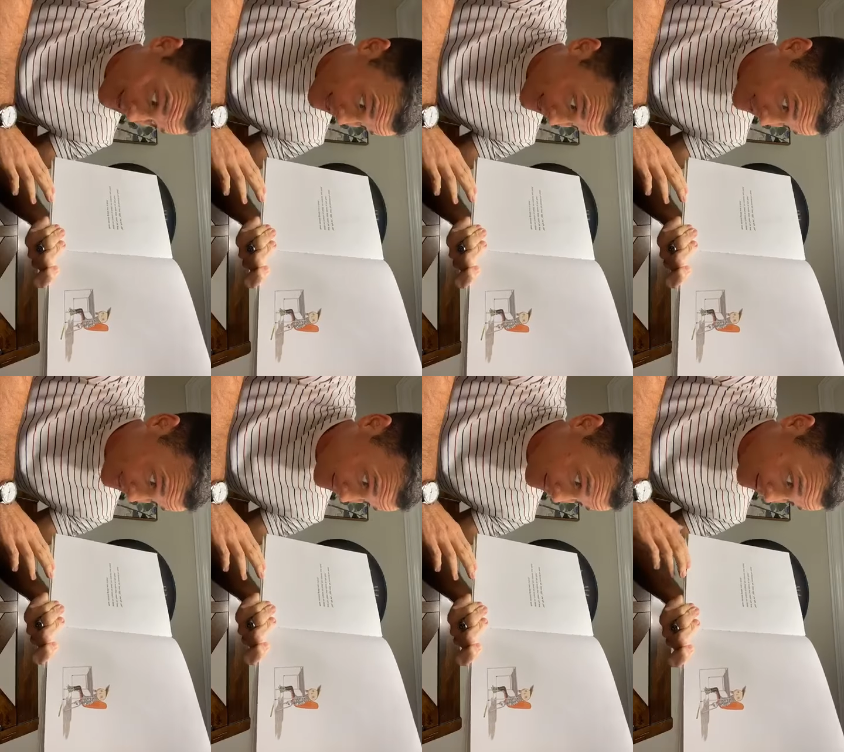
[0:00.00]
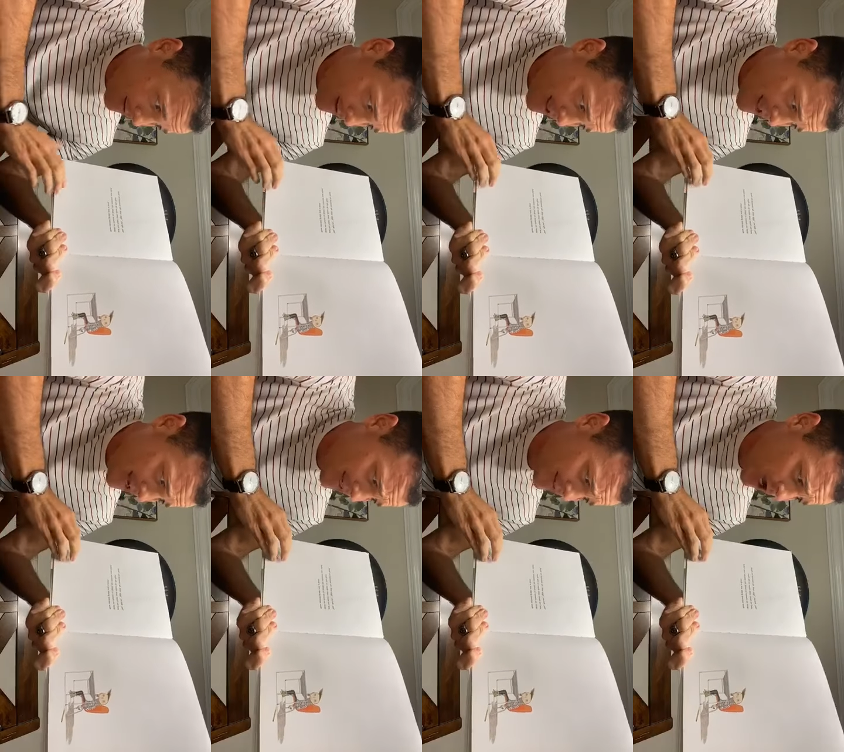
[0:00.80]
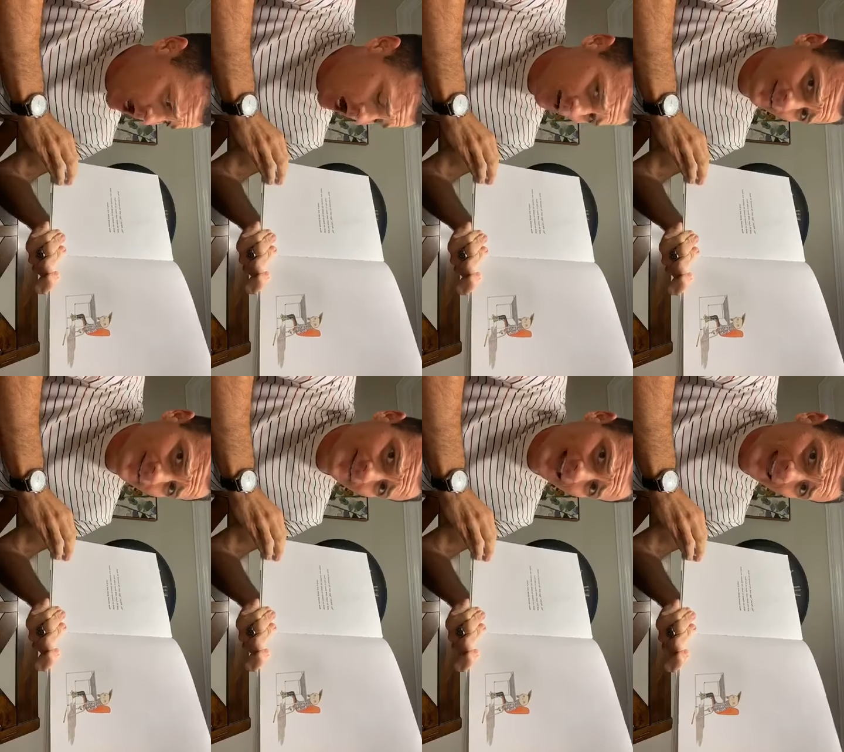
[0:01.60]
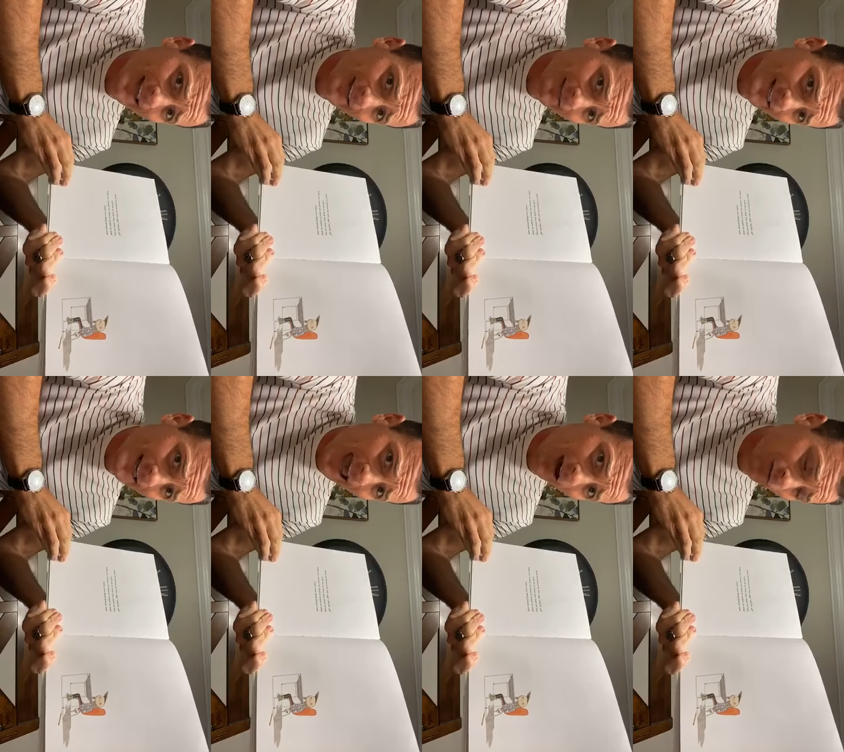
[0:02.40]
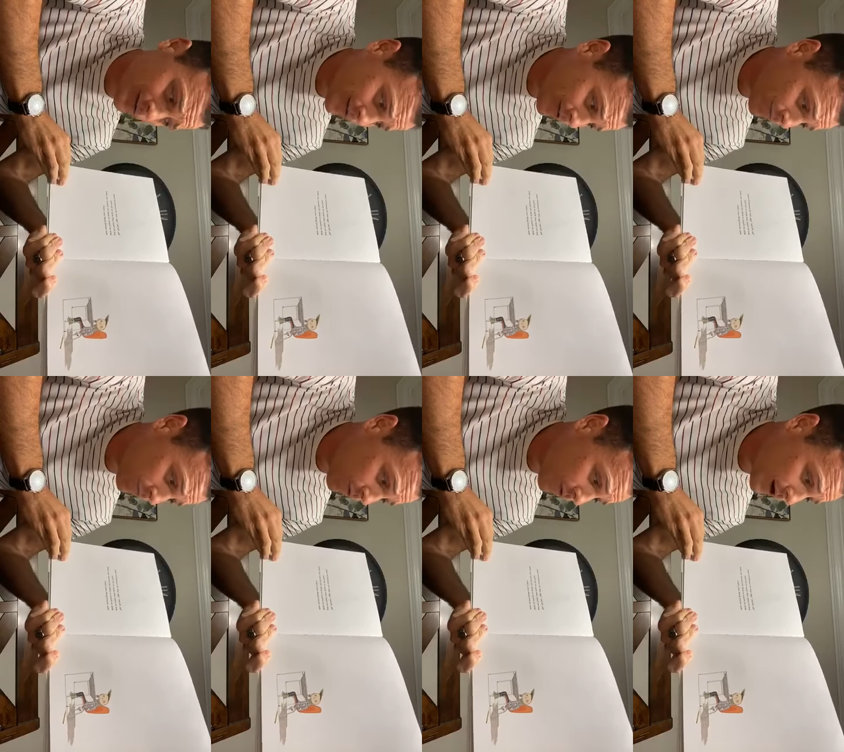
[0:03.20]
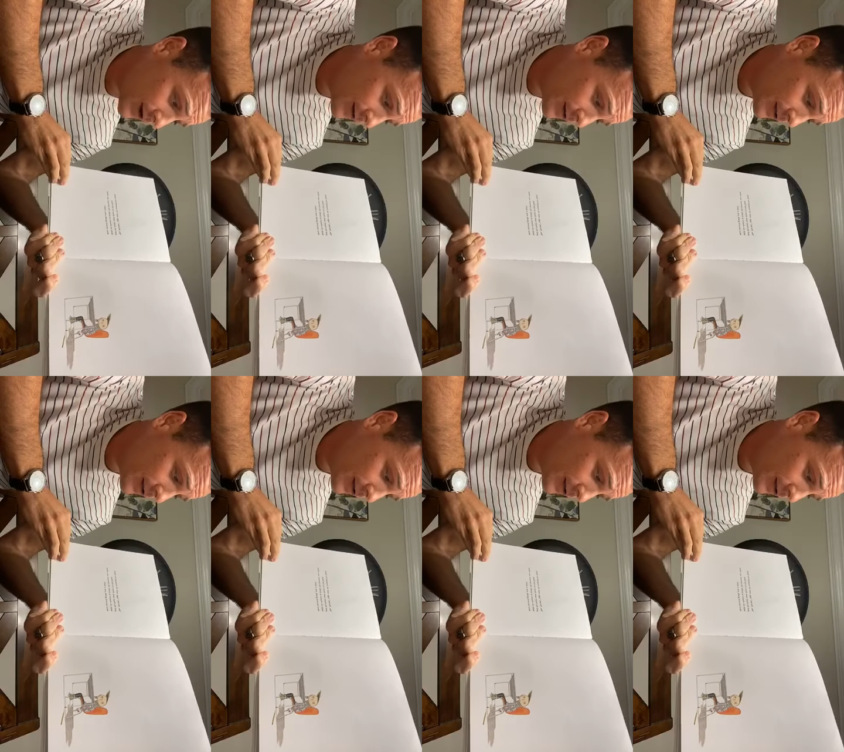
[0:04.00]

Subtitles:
No face is visible, so there are no lips to read.